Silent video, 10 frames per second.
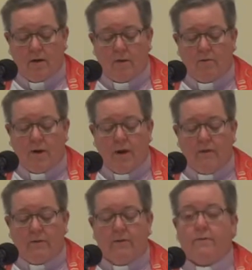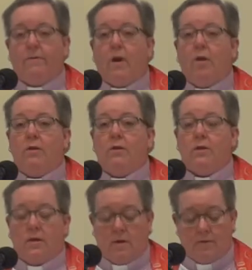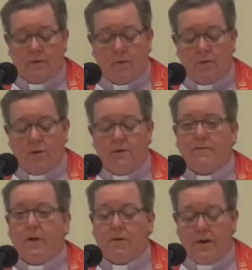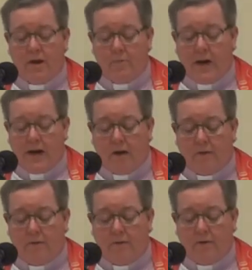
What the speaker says: the graves of soldiers fallen in battle,